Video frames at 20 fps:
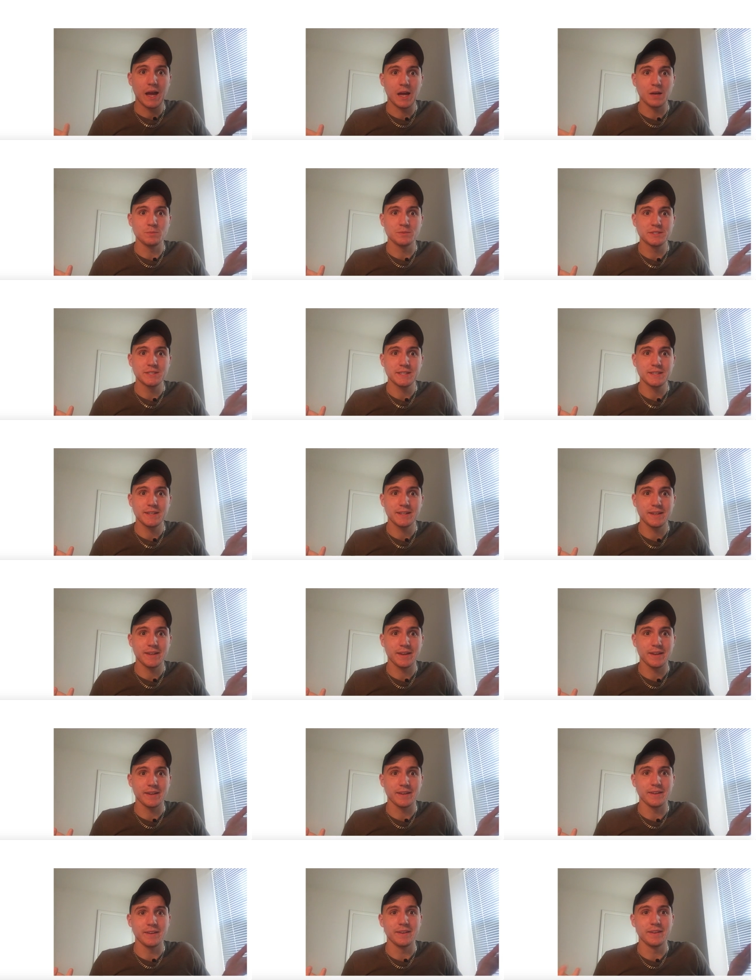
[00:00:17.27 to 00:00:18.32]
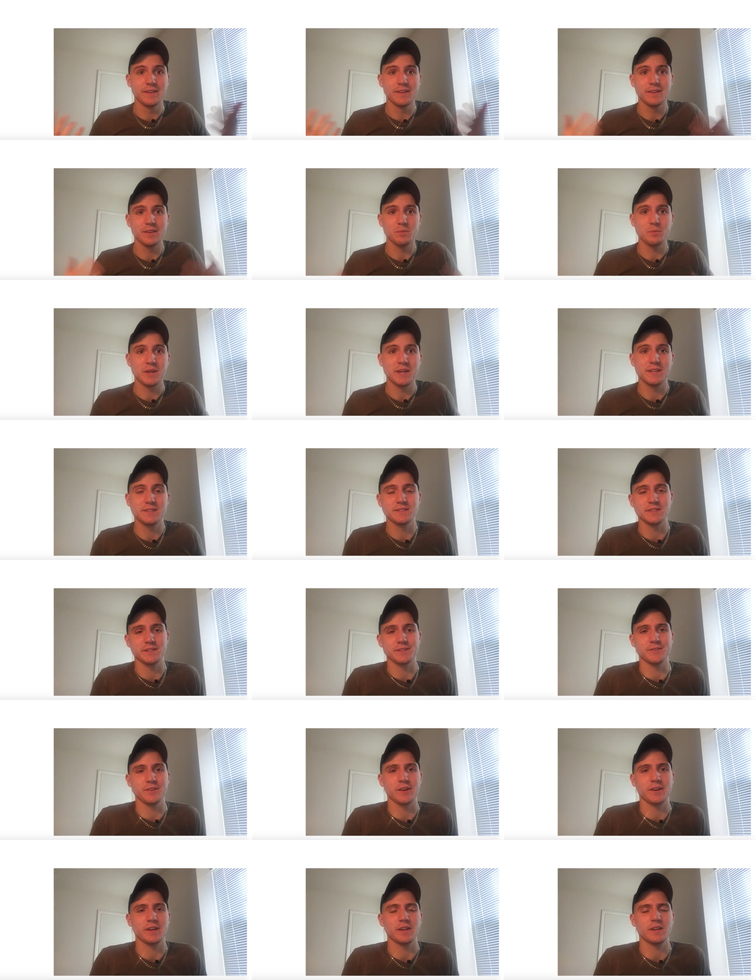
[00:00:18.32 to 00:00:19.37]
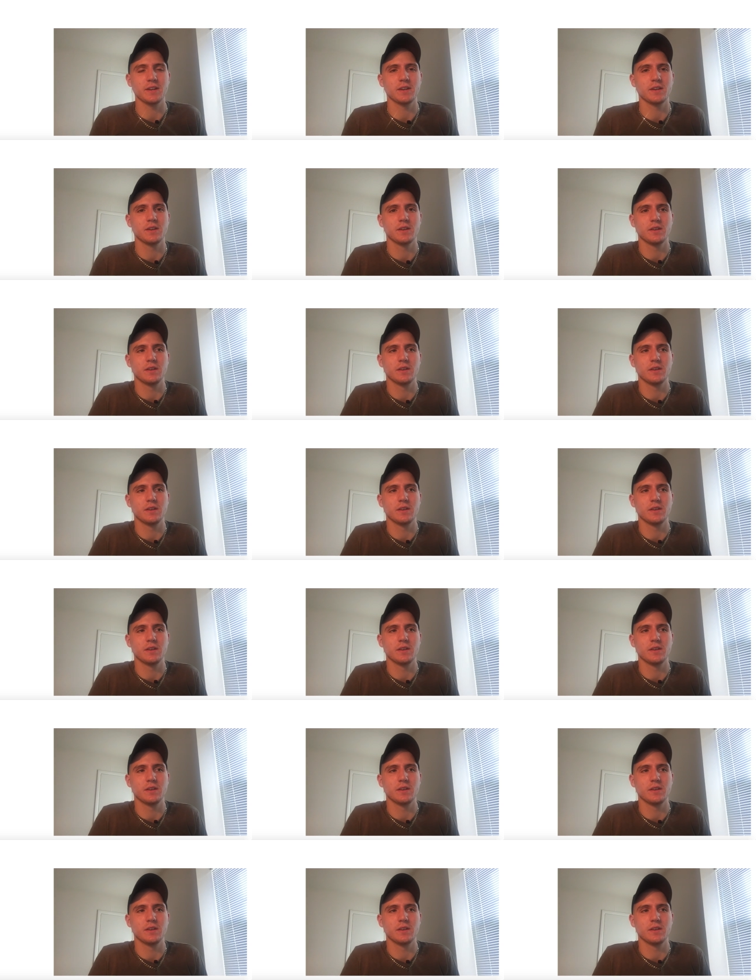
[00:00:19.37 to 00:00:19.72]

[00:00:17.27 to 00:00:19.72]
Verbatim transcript: I'm sick again. Amazing, right?